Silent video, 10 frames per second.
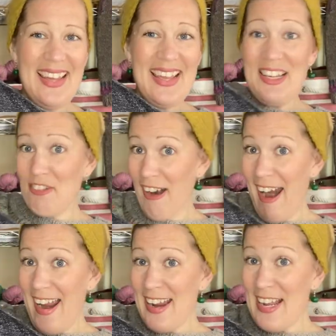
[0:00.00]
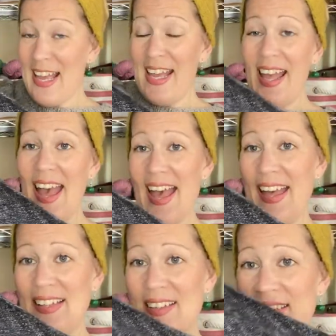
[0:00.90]
in grey.
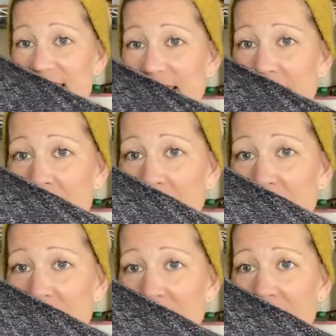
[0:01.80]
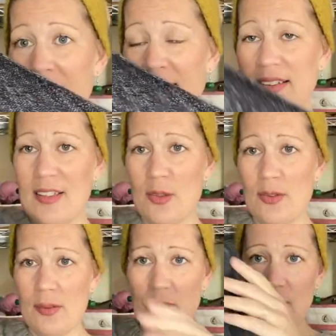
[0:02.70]
And uh, yeah, it took
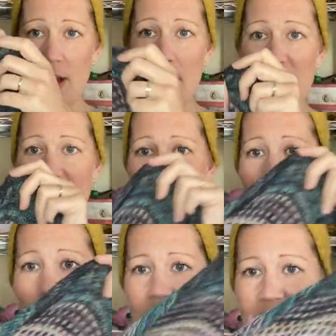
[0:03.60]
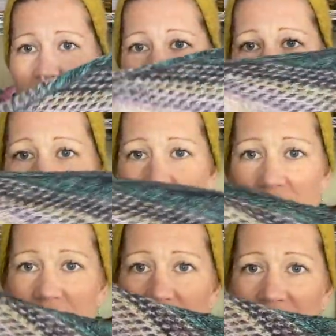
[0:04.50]
some time. But then once I got into
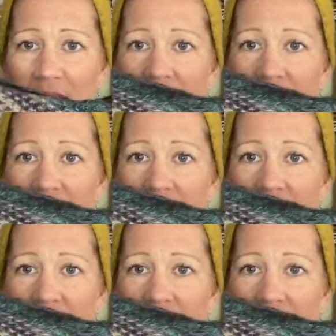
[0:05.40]
this